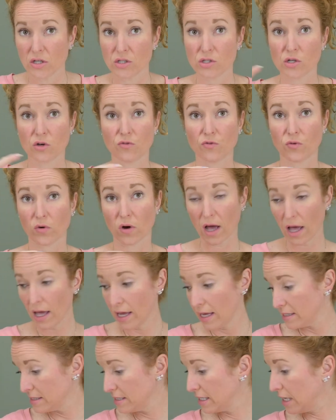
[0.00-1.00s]
So for
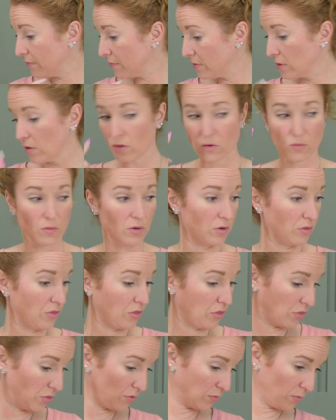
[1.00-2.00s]
us, even though there were
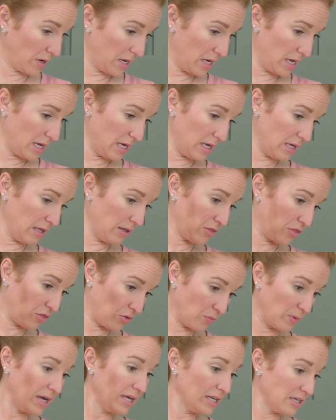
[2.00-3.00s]
three
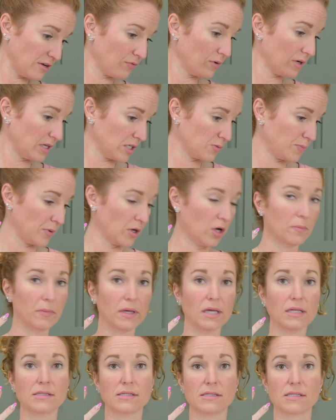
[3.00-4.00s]
different
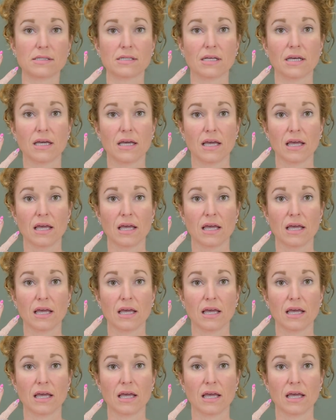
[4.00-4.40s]
experiments,